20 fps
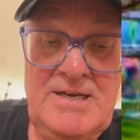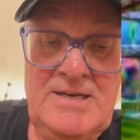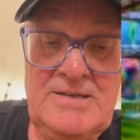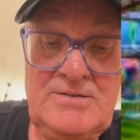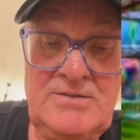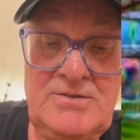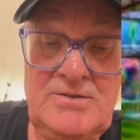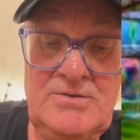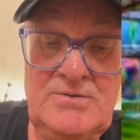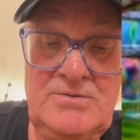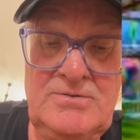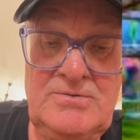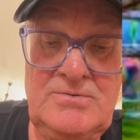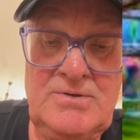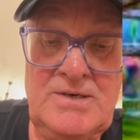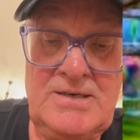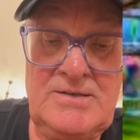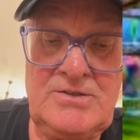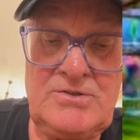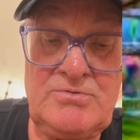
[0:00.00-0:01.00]

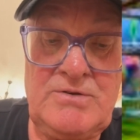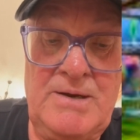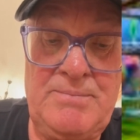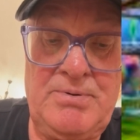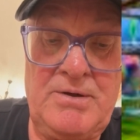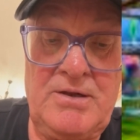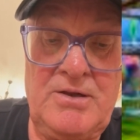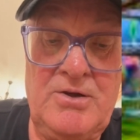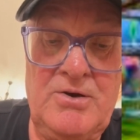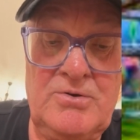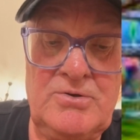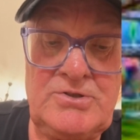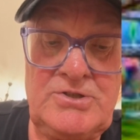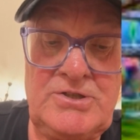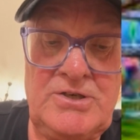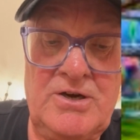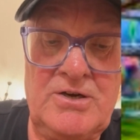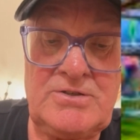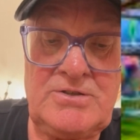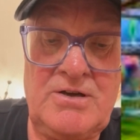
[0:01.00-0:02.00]
to uh, sweep a low
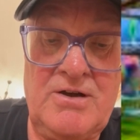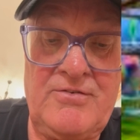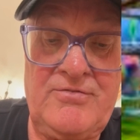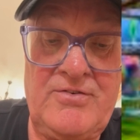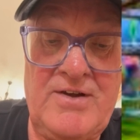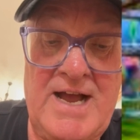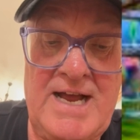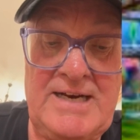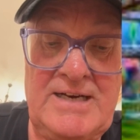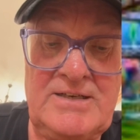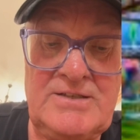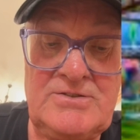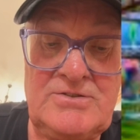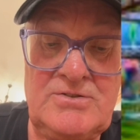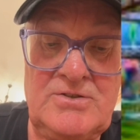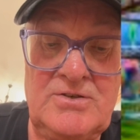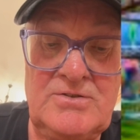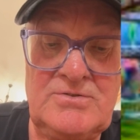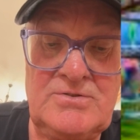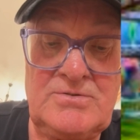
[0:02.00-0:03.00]
shot off Angus
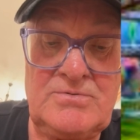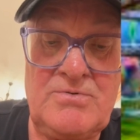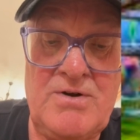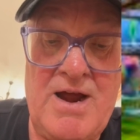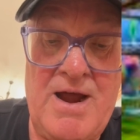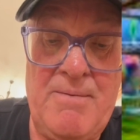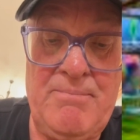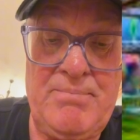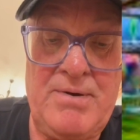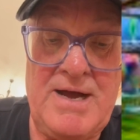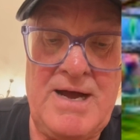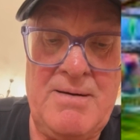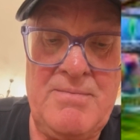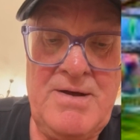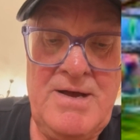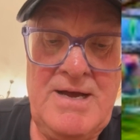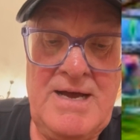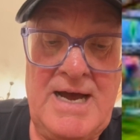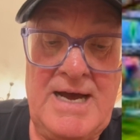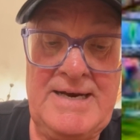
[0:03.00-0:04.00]
Gunn's right
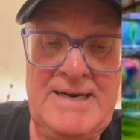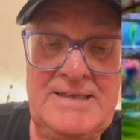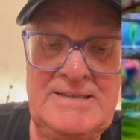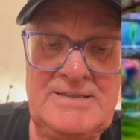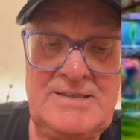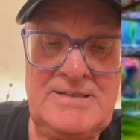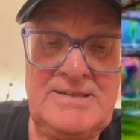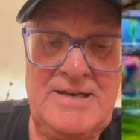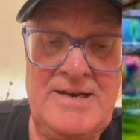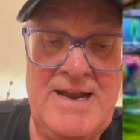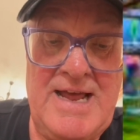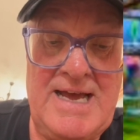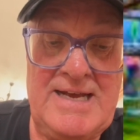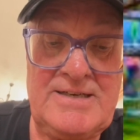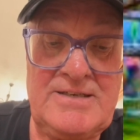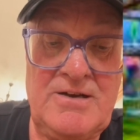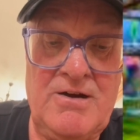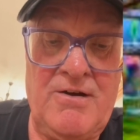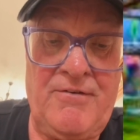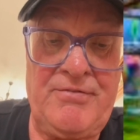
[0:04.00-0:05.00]
palm and into the
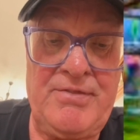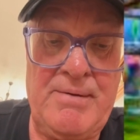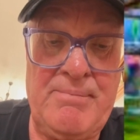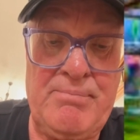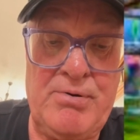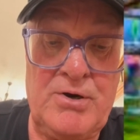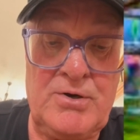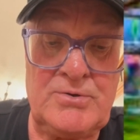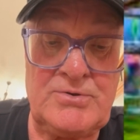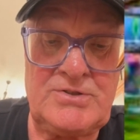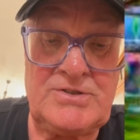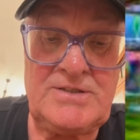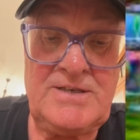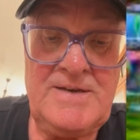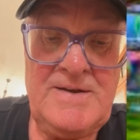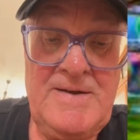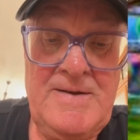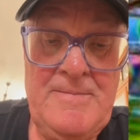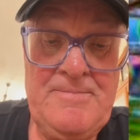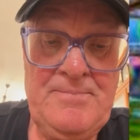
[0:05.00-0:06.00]
net off the post.
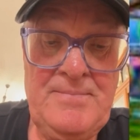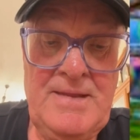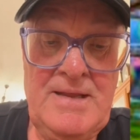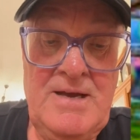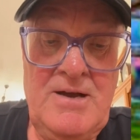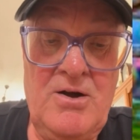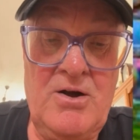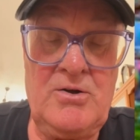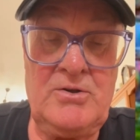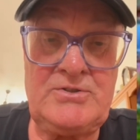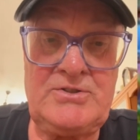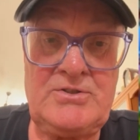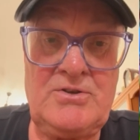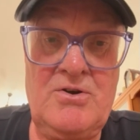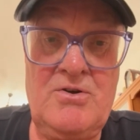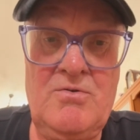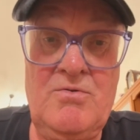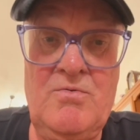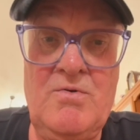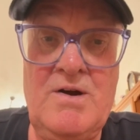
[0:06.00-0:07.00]

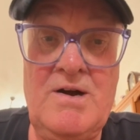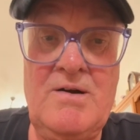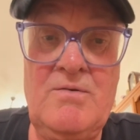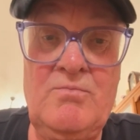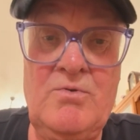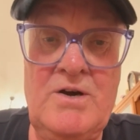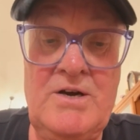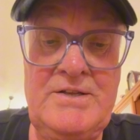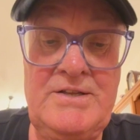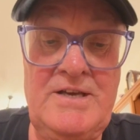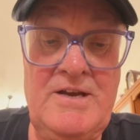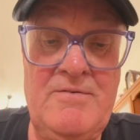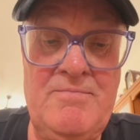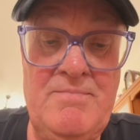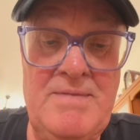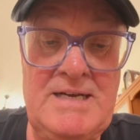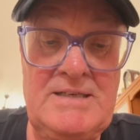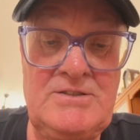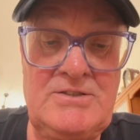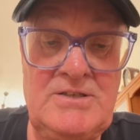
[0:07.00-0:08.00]
Also uh, worthy of
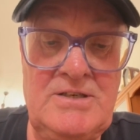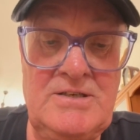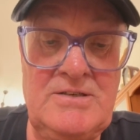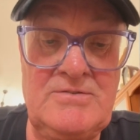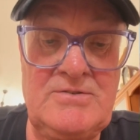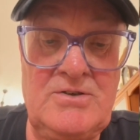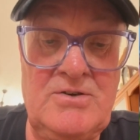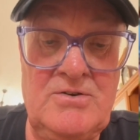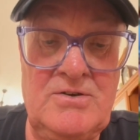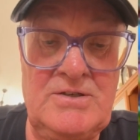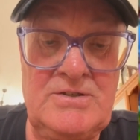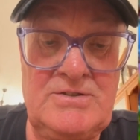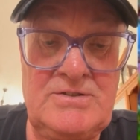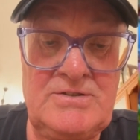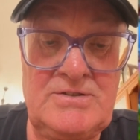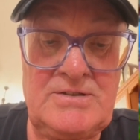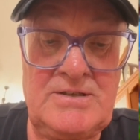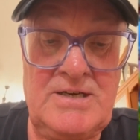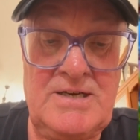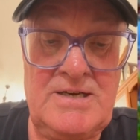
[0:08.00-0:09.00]
mention, of
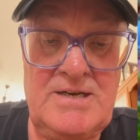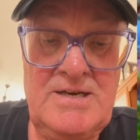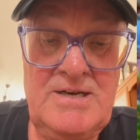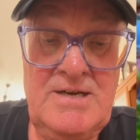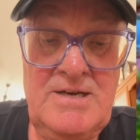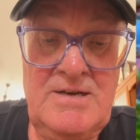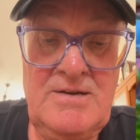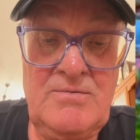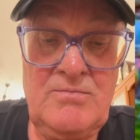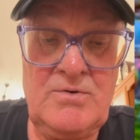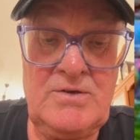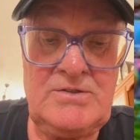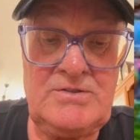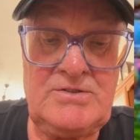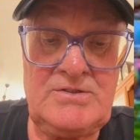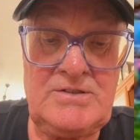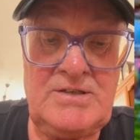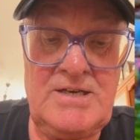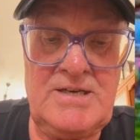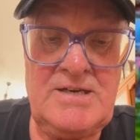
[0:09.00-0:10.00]
course, uh,
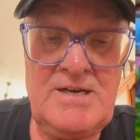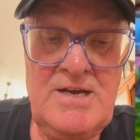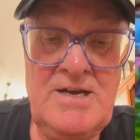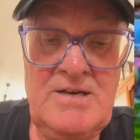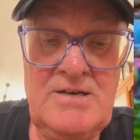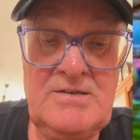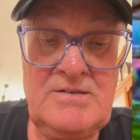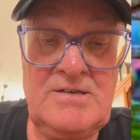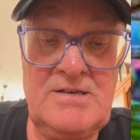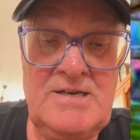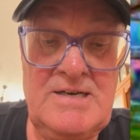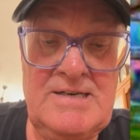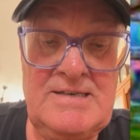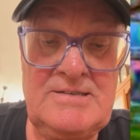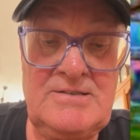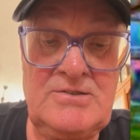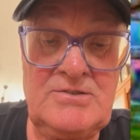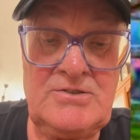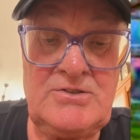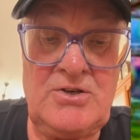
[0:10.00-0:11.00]
was uh, uh,
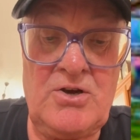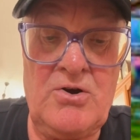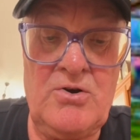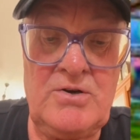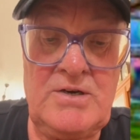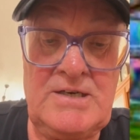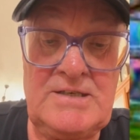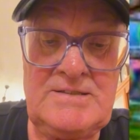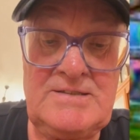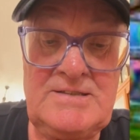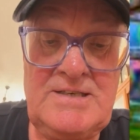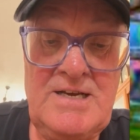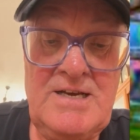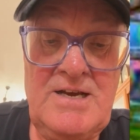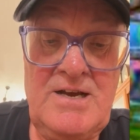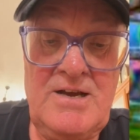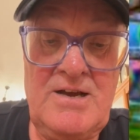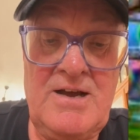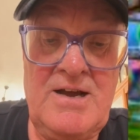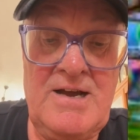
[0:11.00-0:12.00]
Gundogan,
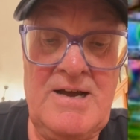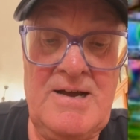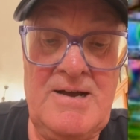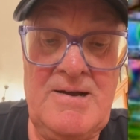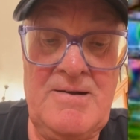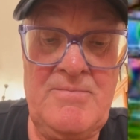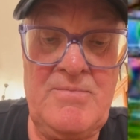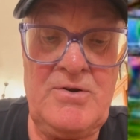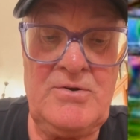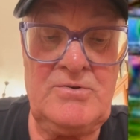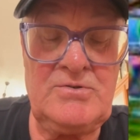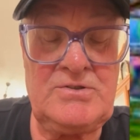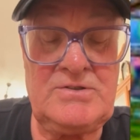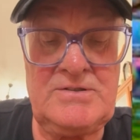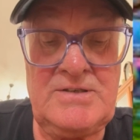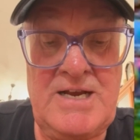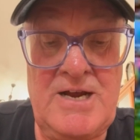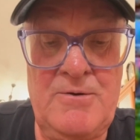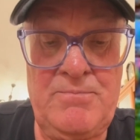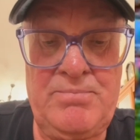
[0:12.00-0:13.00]
um, who's
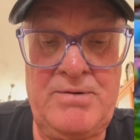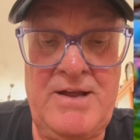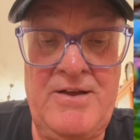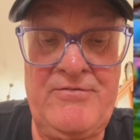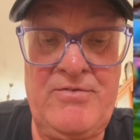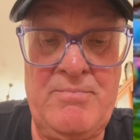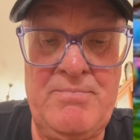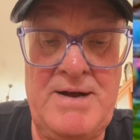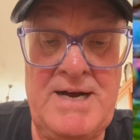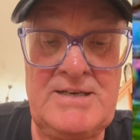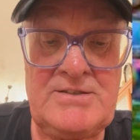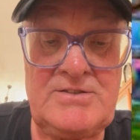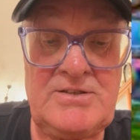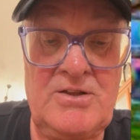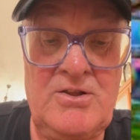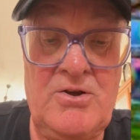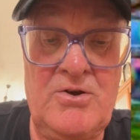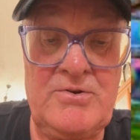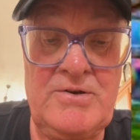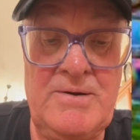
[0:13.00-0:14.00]
now playing for
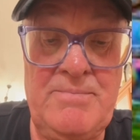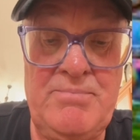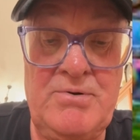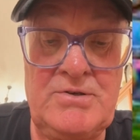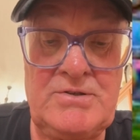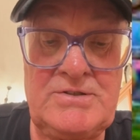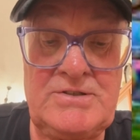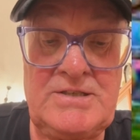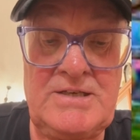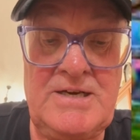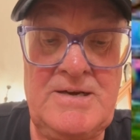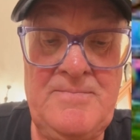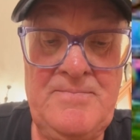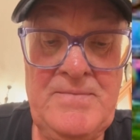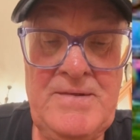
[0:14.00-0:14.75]
Barcelona, but uh,